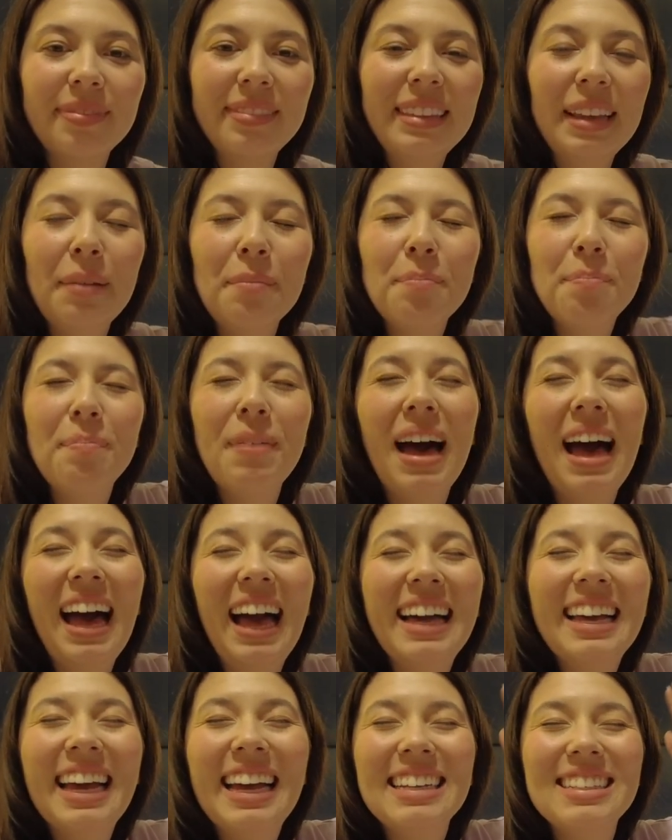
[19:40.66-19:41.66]
The
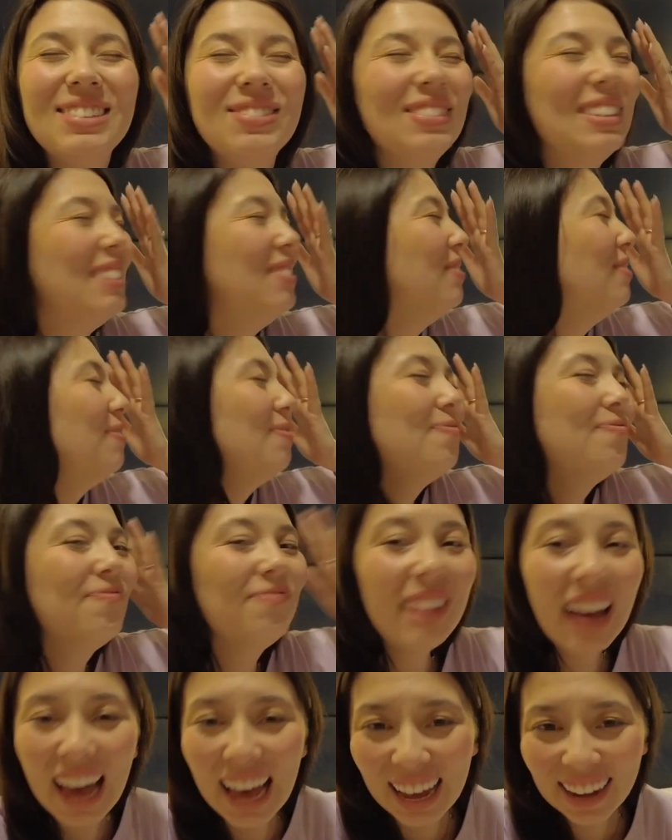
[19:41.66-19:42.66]
bag has been
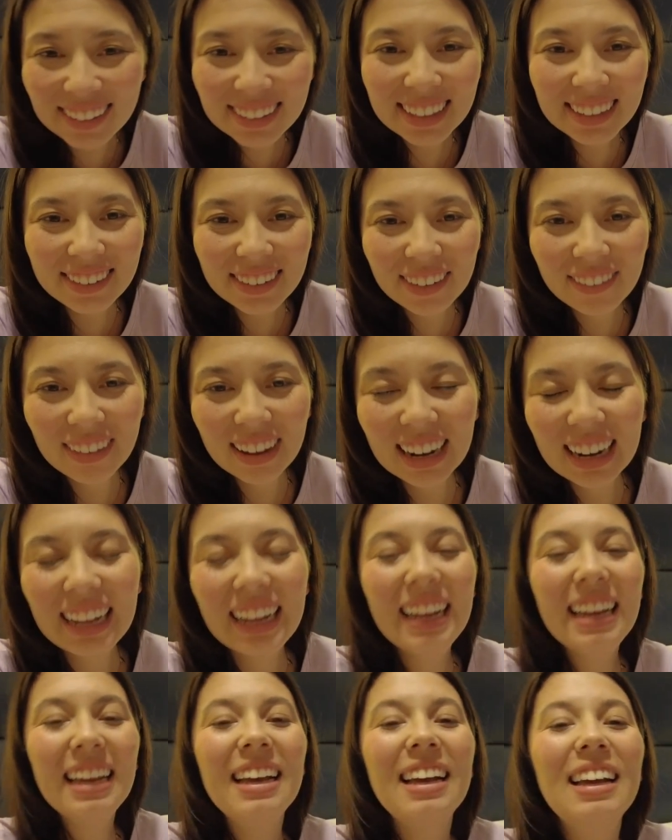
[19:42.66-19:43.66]
found,
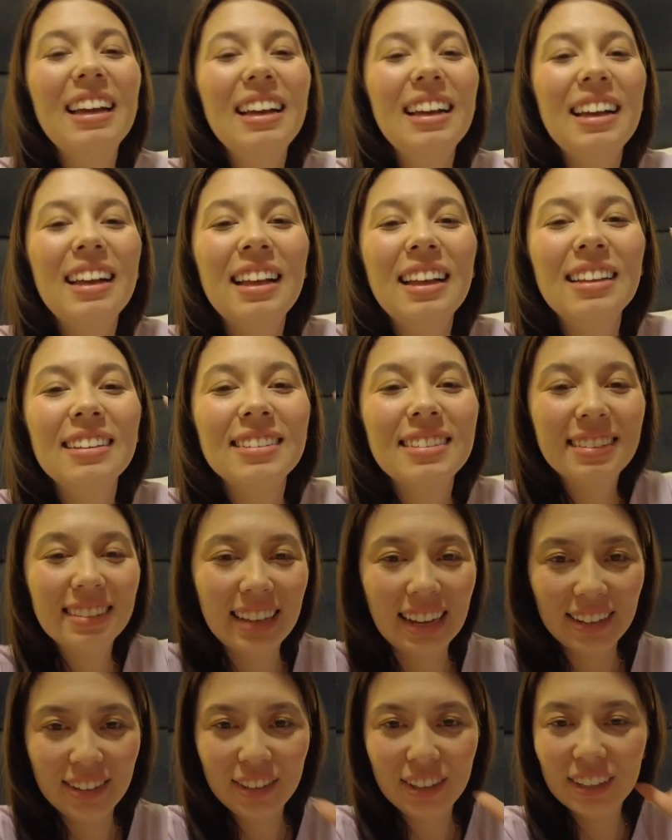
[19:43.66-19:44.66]
everybody.
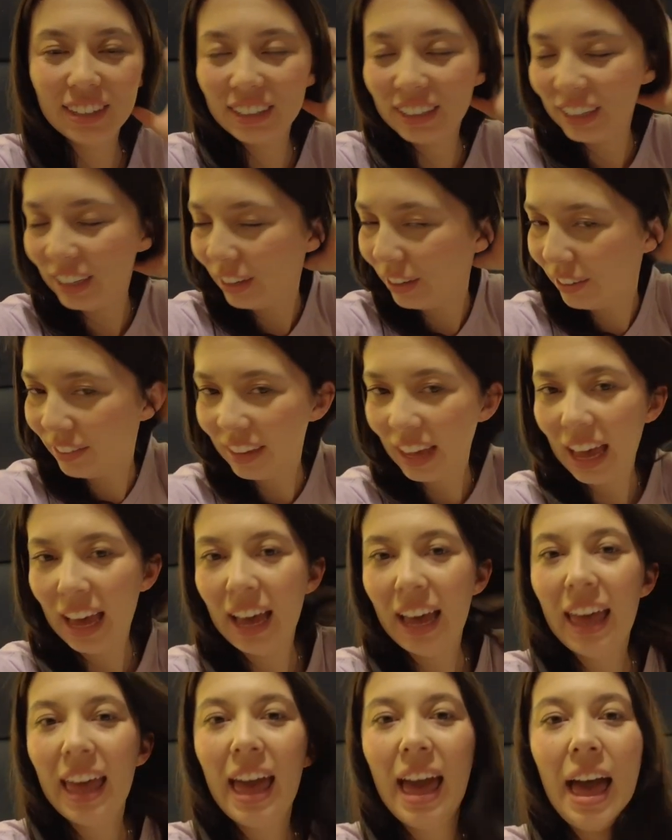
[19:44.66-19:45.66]
Such good news.
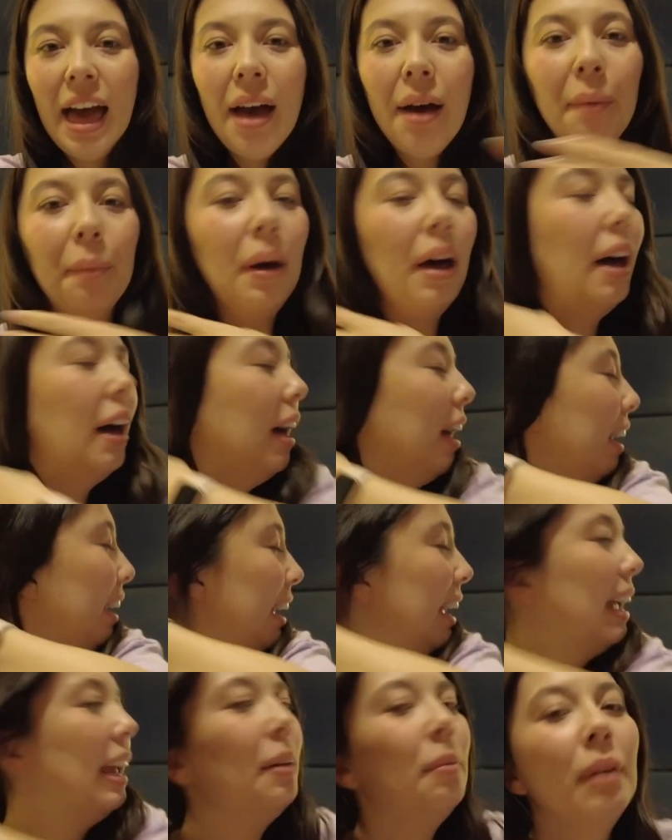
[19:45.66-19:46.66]
I am
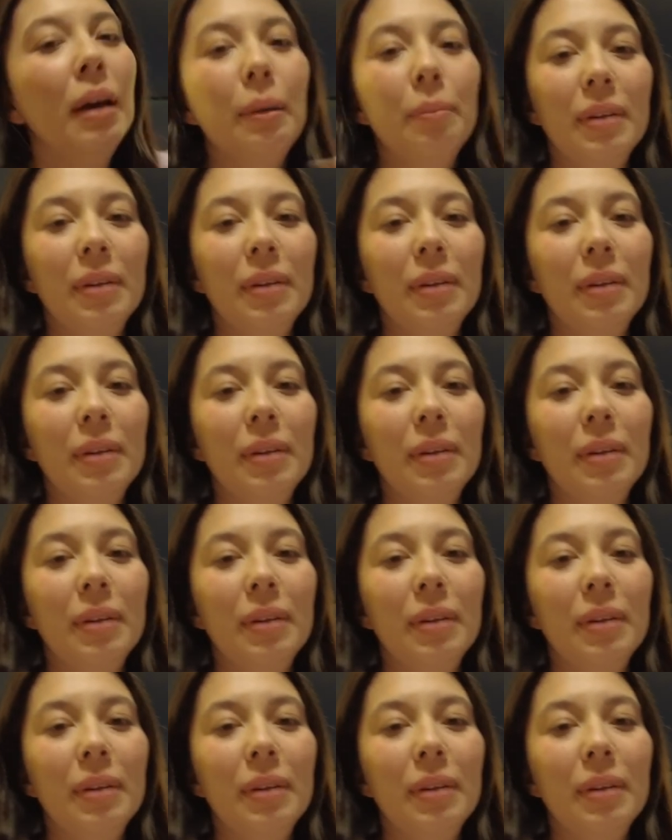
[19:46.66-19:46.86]
in my